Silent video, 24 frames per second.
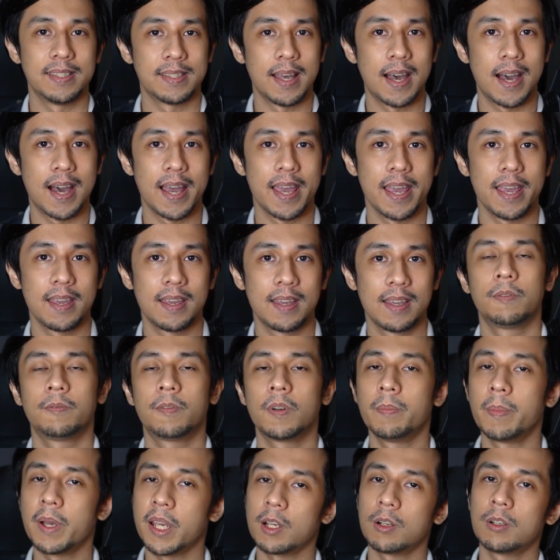is high.
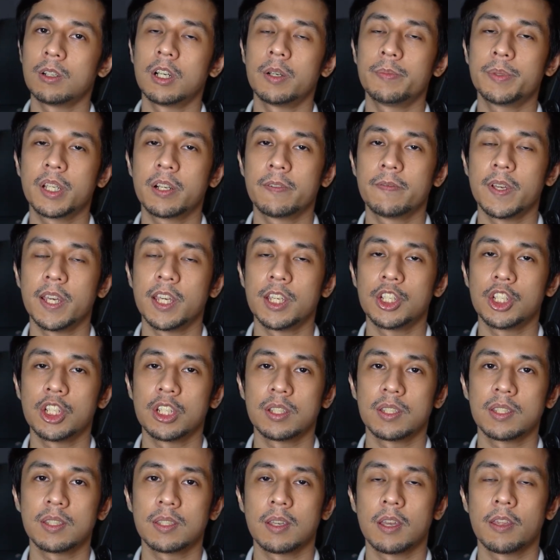From my own
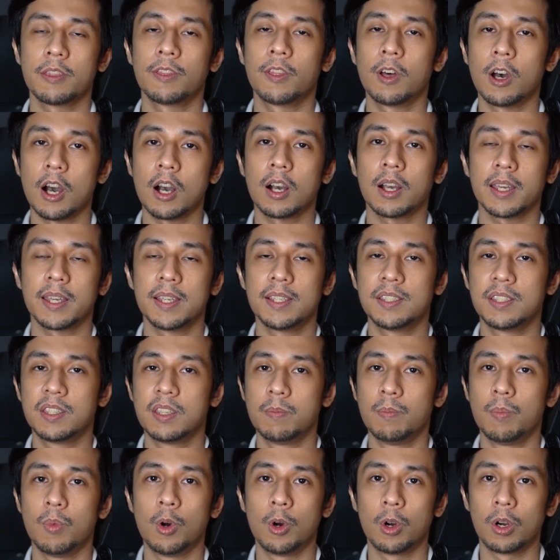observations, thock is
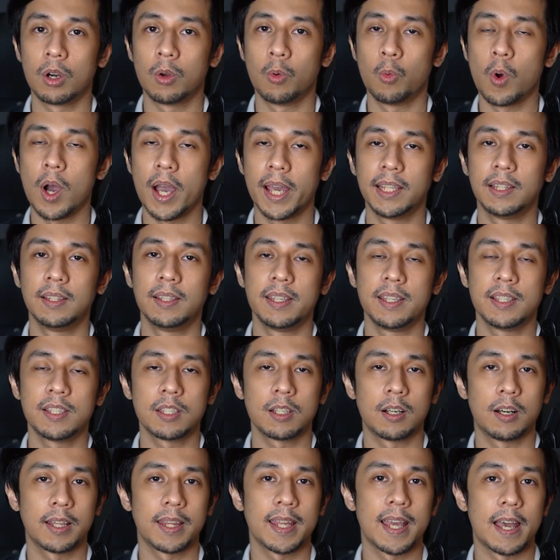the more widely
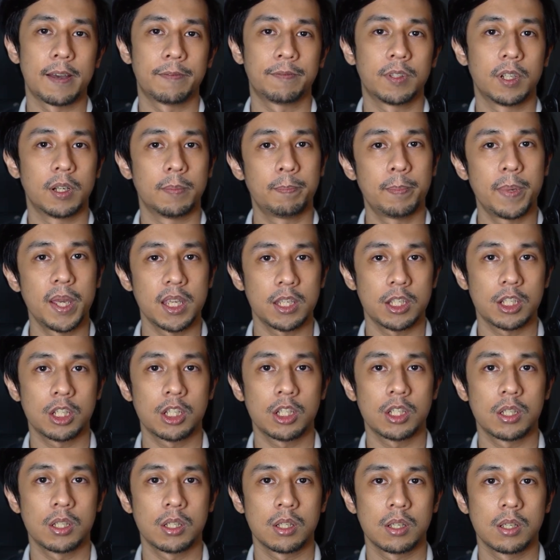sought after
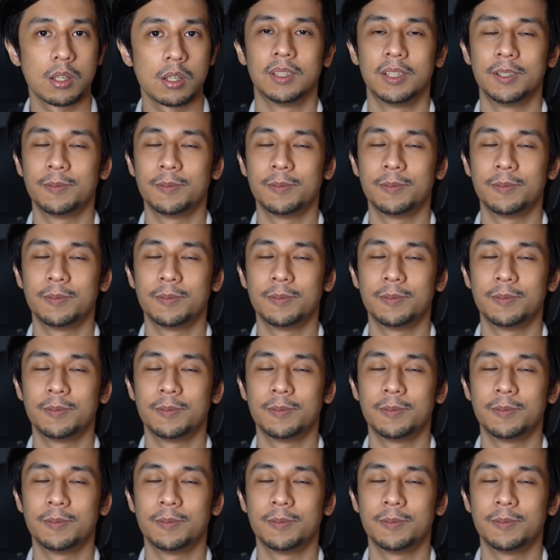pitch.